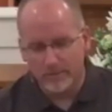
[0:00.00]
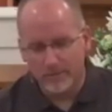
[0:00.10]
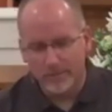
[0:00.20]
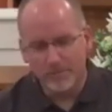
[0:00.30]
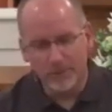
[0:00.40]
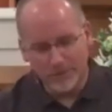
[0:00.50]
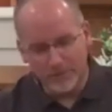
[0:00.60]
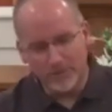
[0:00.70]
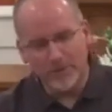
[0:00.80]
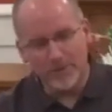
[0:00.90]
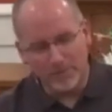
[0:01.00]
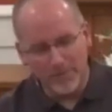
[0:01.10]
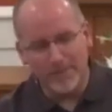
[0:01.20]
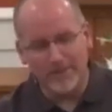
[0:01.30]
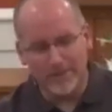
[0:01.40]
but to be
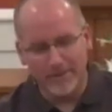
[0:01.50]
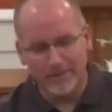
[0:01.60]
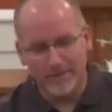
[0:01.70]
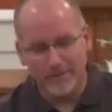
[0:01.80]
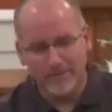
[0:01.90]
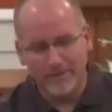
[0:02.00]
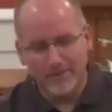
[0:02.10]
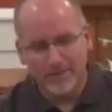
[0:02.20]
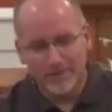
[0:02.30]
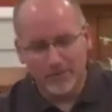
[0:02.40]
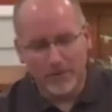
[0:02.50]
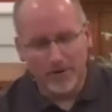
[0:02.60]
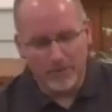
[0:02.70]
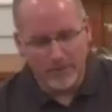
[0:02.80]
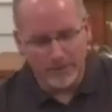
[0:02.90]
obedient to
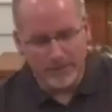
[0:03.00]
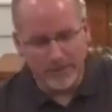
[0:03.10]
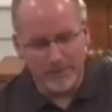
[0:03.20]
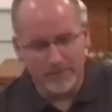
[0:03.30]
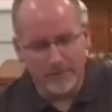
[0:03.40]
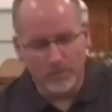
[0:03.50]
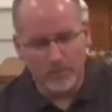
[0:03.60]
what thus saith the Lord.